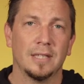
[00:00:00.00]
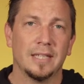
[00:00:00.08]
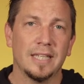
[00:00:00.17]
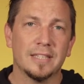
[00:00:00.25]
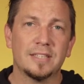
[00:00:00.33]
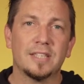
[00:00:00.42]

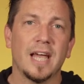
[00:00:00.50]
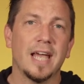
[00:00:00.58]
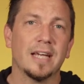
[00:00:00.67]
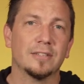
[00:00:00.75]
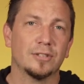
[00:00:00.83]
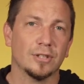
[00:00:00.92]
He is
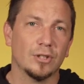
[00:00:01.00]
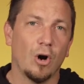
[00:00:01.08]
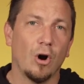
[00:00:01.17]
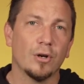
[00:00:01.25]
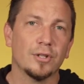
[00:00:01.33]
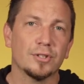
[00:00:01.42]
saying to
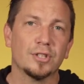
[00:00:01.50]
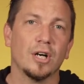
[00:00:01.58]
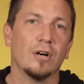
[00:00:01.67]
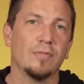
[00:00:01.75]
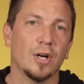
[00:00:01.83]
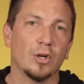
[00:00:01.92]
call
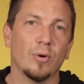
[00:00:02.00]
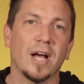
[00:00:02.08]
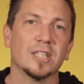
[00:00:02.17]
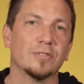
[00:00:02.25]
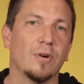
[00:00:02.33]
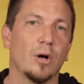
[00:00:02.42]
yourself a
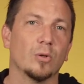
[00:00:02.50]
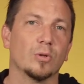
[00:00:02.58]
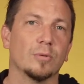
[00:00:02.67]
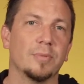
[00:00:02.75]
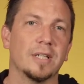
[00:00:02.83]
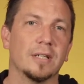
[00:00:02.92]
Christ
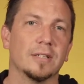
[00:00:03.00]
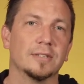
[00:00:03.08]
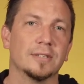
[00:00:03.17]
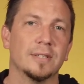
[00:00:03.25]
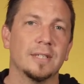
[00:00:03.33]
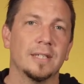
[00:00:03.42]
follower
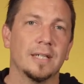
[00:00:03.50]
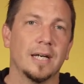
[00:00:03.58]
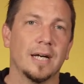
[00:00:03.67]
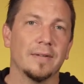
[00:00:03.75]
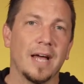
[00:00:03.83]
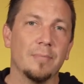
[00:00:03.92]
because
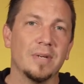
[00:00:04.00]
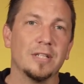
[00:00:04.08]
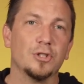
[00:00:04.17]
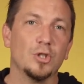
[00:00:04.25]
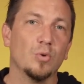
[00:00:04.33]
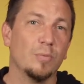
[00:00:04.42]
that
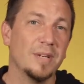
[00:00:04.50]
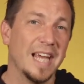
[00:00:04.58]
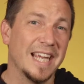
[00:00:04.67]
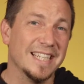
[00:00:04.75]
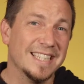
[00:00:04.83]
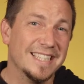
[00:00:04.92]
means you will be
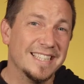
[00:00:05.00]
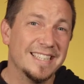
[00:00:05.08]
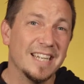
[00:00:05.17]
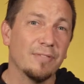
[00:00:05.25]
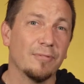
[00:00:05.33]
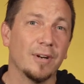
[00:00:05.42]
a
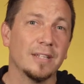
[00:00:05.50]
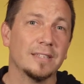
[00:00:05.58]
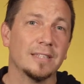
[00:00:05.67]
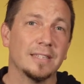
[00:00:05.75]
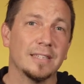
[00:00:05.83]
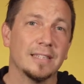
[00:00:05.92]

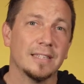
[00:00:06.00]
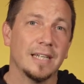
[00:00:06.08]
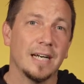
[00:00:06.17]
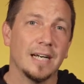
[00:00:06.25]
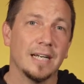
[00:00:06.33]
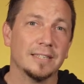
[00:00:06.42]
different
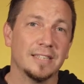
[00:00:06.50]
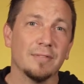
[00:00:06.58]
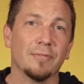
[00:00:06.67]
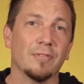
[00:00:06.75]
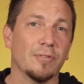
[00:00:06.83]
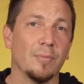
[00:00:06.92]

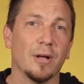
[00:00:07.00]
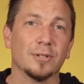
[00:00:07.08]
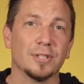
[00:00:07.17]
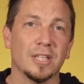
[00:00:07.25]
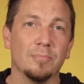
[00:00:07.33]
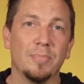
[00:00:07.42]
from
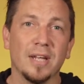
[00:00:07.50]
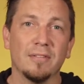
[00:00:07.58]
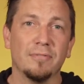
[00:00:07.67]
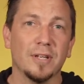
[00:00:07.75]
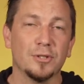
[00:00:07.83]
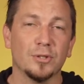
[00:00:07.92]
others in a
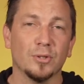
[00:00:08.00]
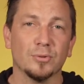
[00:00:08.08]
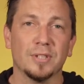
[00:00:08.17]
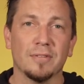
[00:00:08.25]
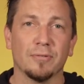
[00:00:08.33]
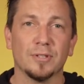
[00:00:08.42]
beneficial,
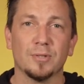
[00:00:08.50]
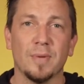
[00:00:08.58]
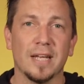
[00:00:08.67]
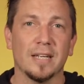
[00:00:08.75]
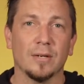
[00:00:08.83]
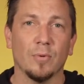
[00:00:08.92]

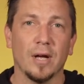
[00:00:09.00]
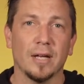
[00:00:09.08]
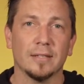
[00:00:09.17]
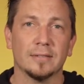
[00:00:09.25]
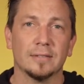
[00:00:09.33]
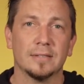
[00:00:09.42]
difference-making way.
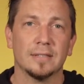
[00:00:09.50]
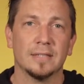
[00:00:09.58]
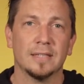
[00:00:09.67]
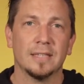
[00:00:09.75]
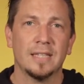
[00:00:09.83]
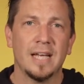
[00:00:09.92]

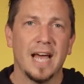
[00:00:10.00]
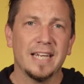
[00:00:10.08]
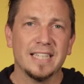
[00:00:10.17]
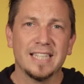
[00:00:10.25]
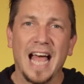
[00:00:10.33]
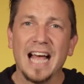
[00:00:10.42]
And
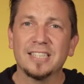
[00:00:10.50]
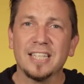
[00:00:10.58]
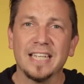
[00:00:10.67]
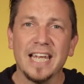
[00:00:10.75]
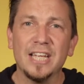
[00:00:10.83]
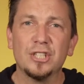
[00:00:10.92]
he's
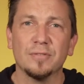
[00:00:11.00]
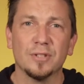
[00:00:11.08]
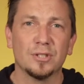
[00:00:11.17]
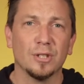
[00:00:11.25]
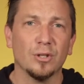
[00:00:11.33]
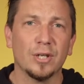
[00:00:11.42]
asking each of us
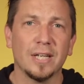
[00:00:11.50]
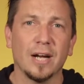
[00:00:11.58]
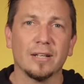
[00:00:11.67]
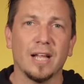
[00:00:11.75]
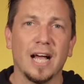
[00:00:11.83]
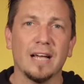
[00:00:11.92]
to look at our
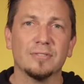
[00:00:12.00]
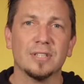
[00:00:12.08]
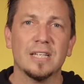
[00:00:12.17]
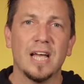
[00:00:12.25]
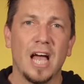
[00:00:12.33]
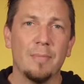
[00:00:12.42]
lives
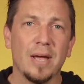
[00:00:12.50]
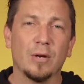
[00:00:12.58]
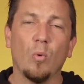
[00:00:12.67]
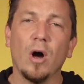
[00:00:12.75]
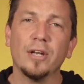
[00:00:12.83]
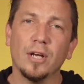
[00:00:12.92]
and make
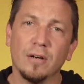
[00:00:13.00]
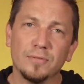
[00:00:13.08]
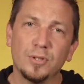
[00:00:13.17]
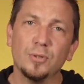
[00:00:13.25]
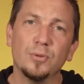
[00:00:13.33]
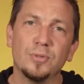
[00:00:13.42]
one of
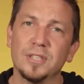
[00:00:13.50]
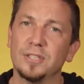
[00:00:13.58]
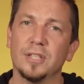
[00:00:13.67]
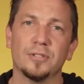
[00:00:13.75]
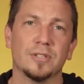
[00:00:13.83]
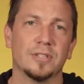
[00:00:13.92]
two
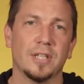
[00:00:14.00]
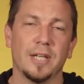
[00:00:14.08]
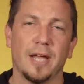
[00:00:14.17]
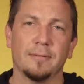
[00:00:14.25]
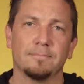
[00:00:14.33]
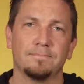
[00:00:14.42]
decisions
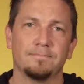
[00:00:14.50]
today.